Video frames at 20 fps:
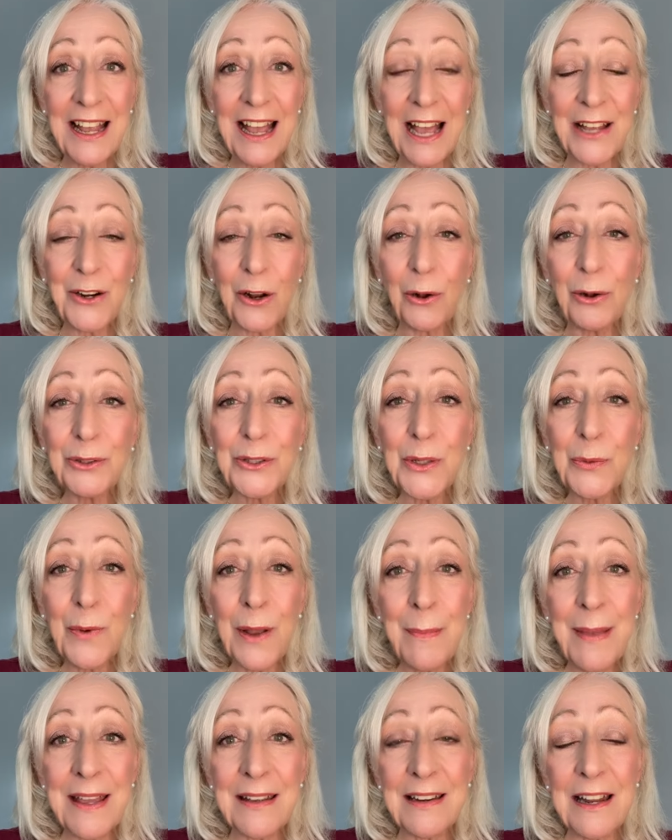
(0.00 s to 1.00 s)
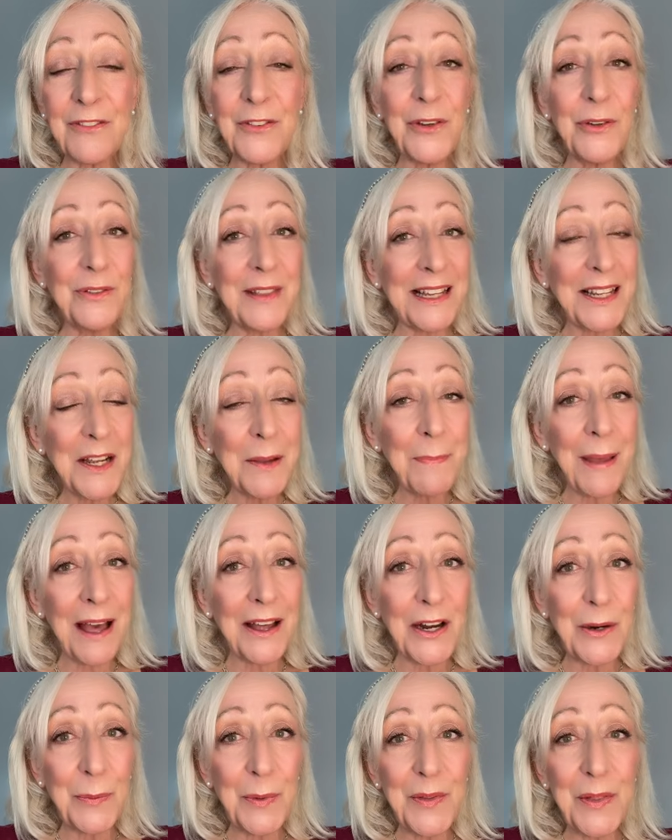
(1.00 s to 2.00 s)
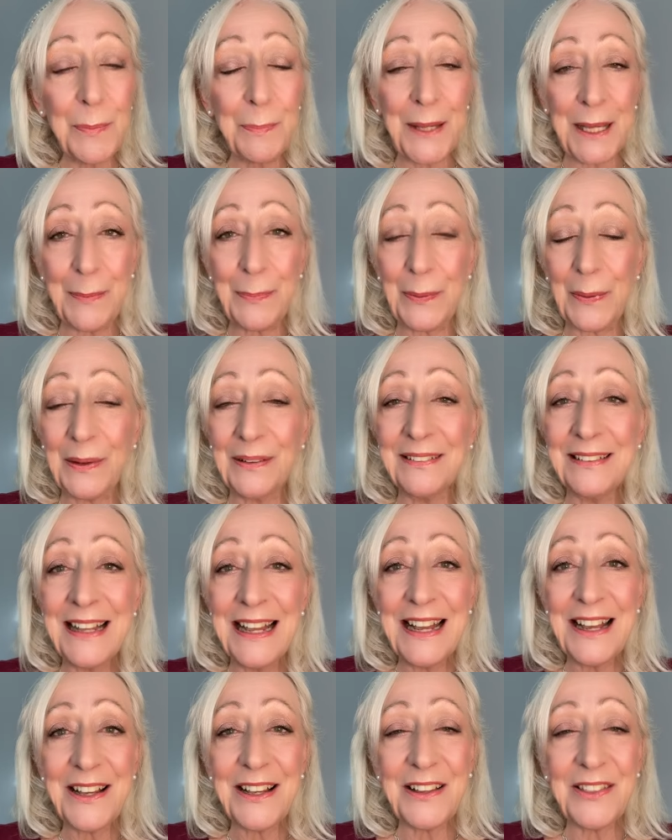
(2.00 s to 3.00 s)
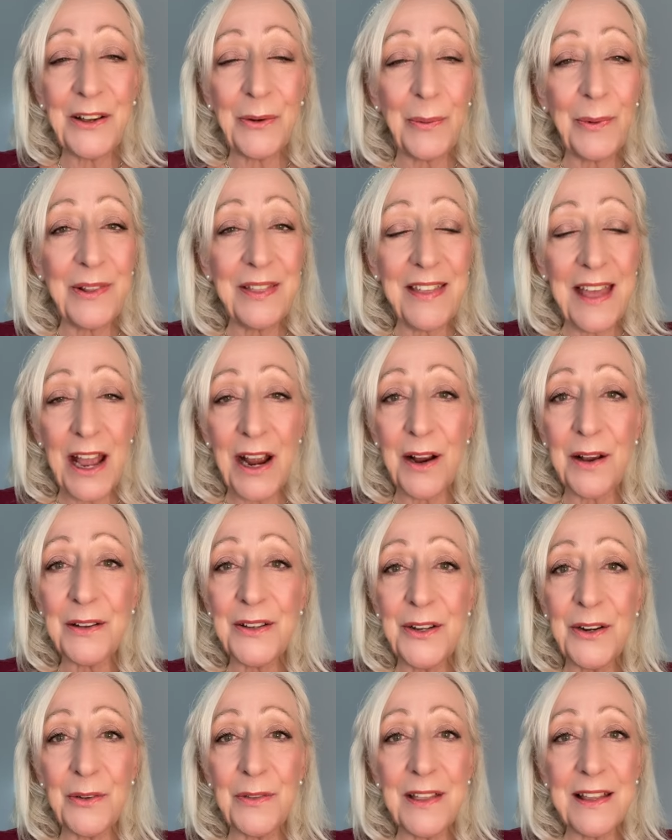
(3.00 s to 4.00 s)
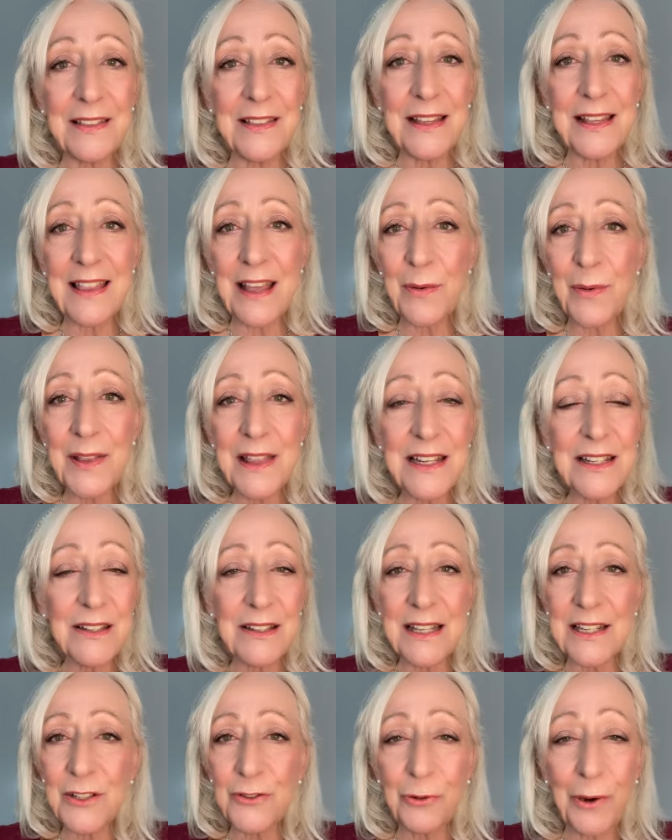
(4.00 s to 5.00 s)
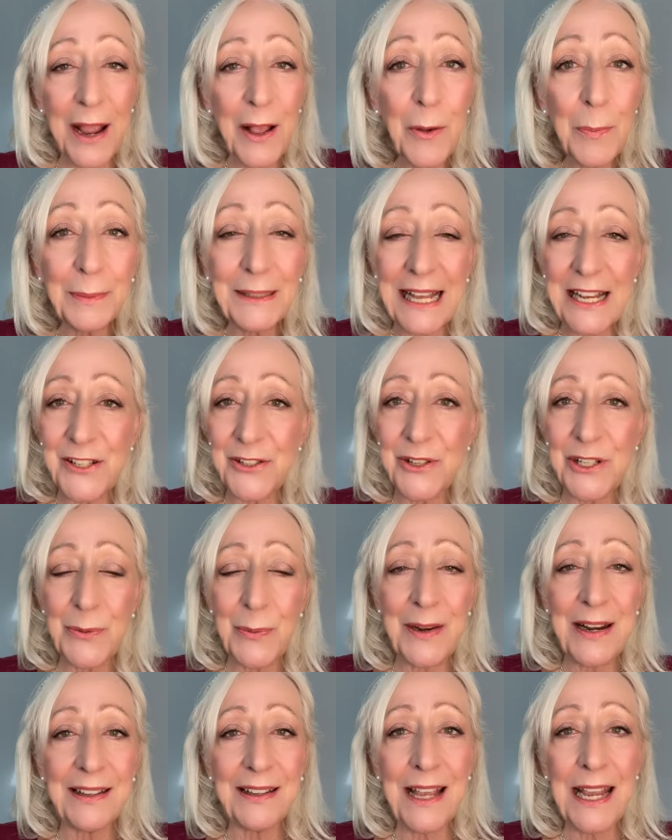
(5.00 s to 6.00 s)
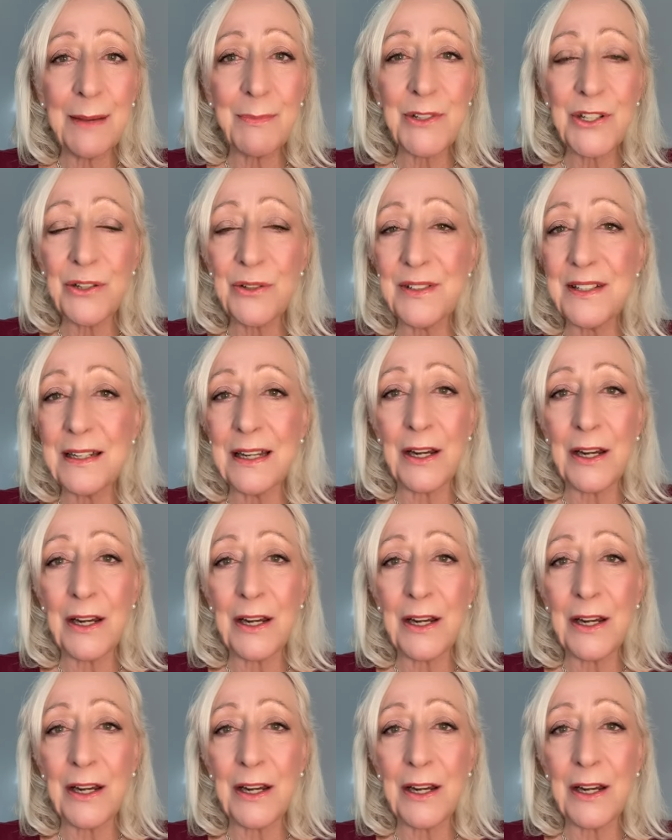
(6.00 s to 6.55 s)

And older women, if you think about it, were the people that were there, you know, that the, they were the, the trailblazers when it came to,